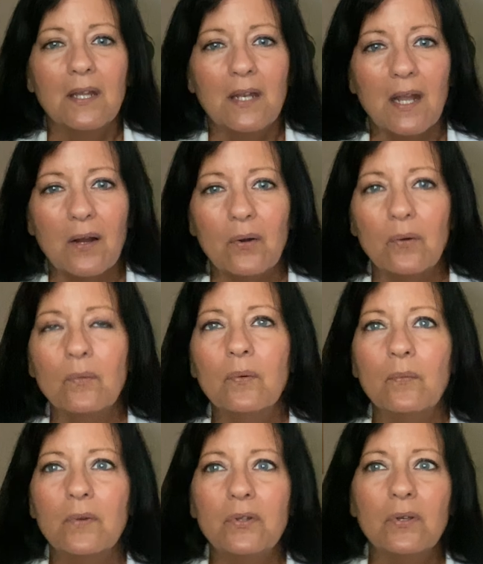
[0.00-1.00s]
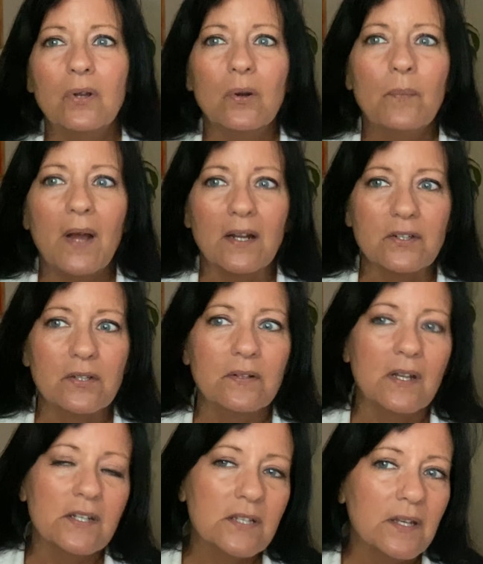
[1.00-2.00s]
Now, when you go back to
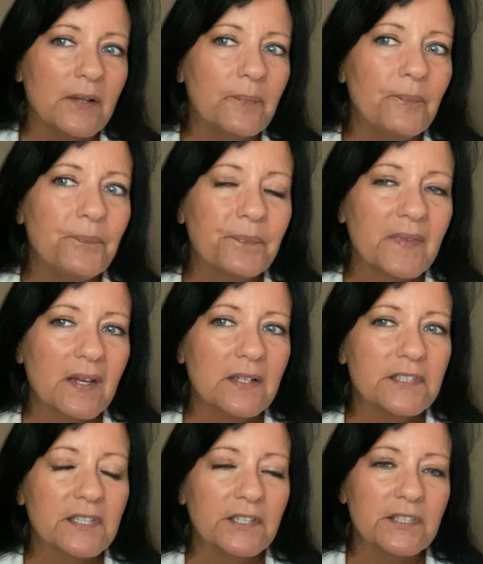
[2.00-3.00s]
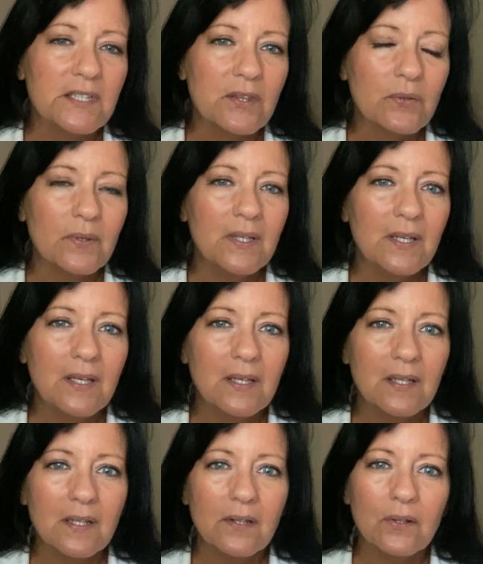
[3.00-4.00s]
1963
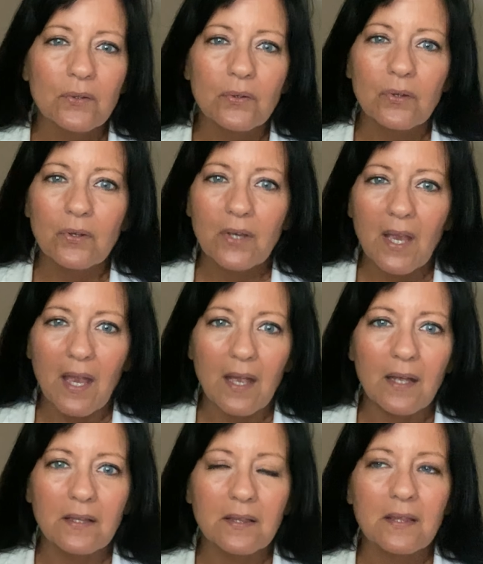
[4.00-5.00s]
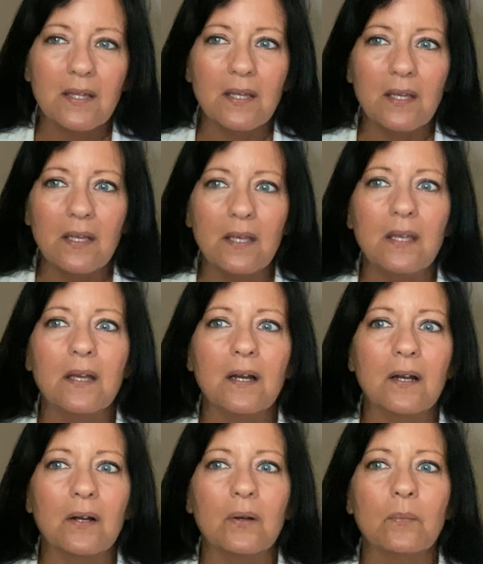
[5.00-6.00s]
again, look at the
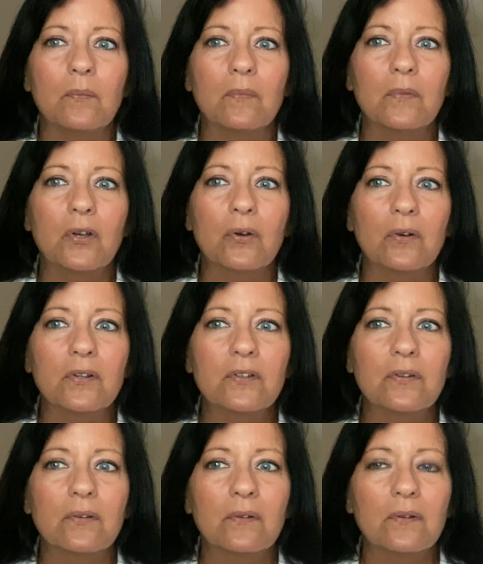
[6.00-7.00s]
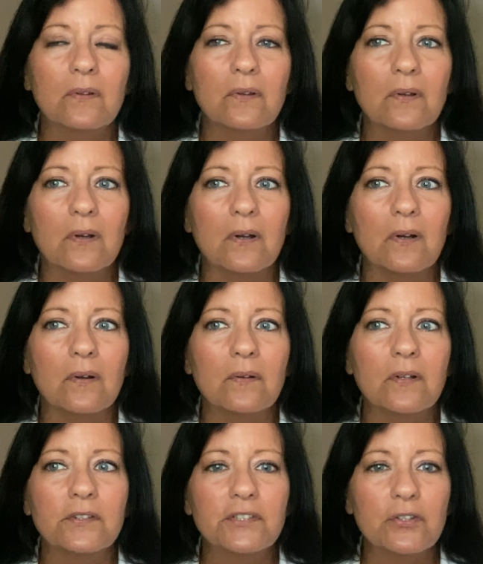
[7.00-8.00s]
current
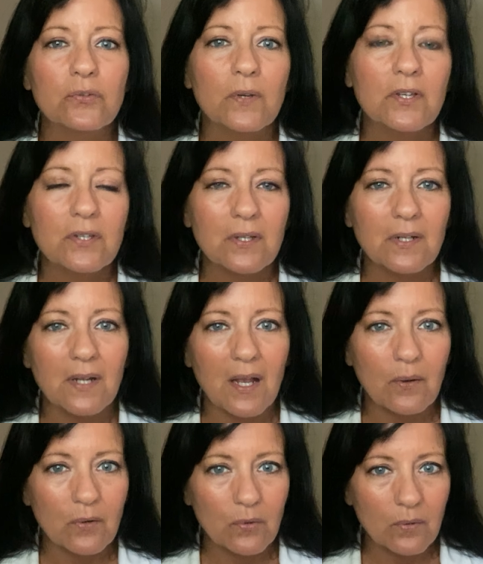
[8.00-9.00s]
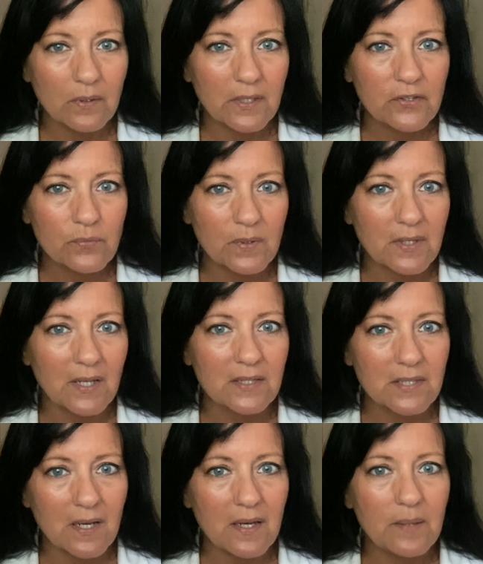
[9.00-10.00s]
situation and how it correlates with that
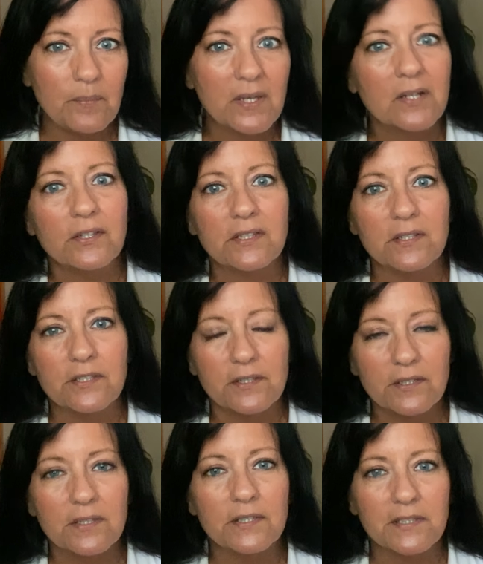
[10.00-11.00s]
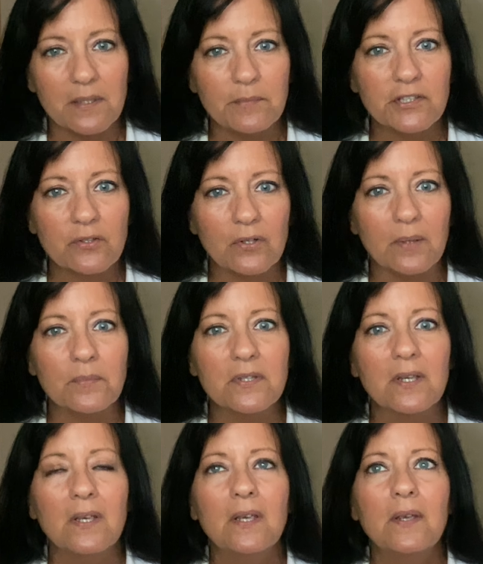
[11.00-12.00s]
time, because this is the same script.
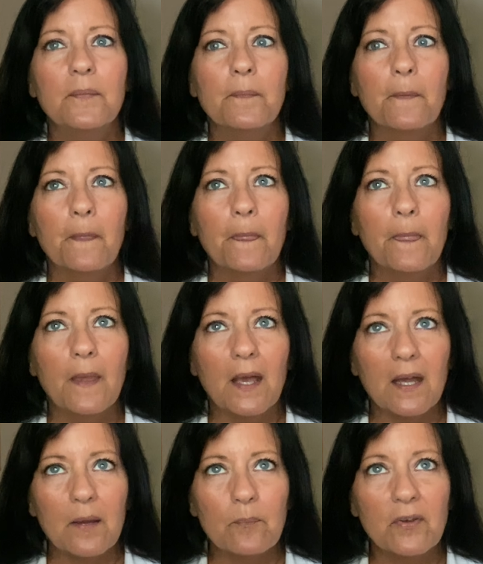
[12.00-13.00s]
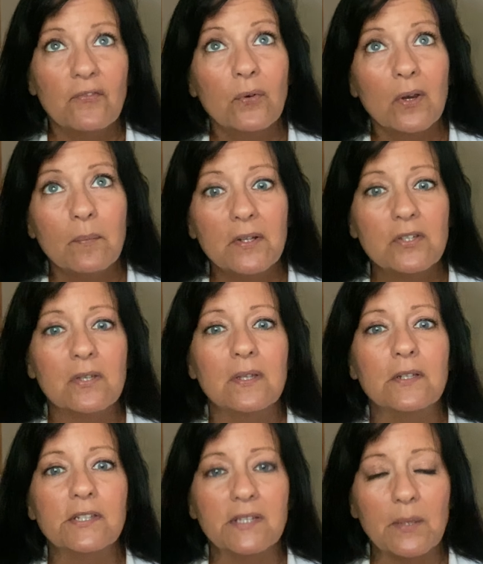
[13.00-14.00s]
Before I mention
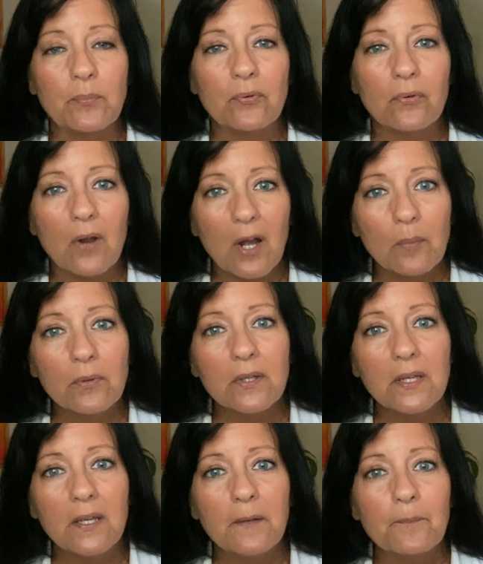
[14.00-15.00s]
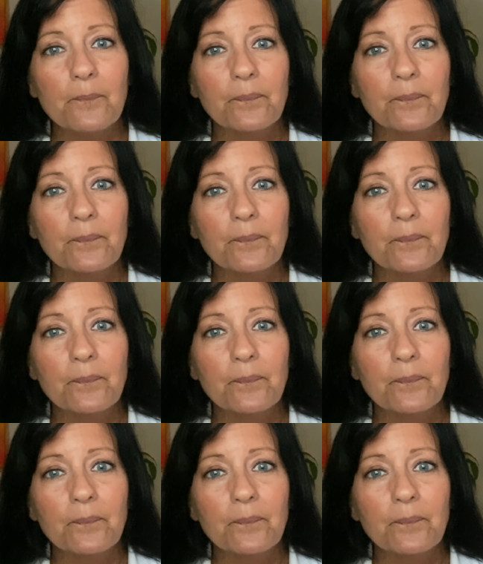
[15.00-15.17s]
this, they probably